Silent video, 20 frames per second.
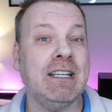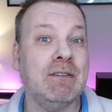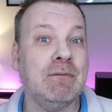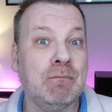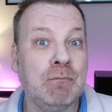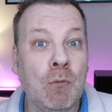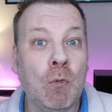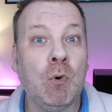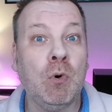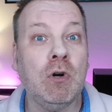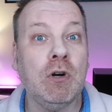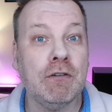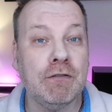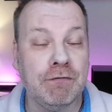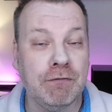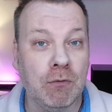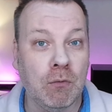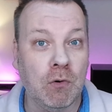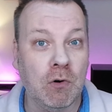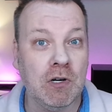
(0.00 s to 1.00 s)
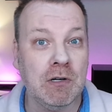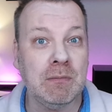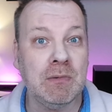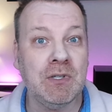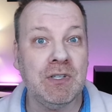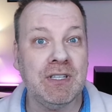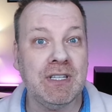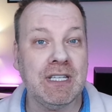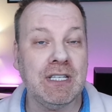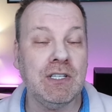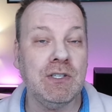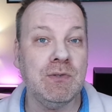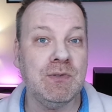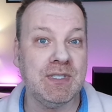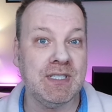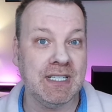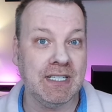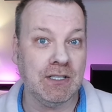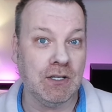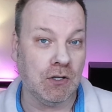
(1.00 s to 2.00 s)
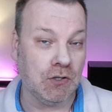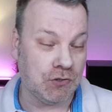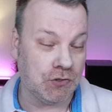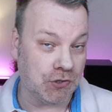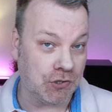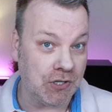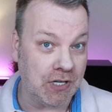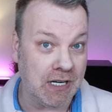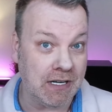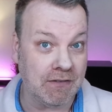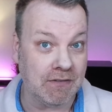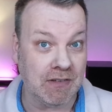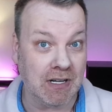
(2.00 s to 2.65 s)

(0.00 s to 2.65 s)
more affordable than using alternative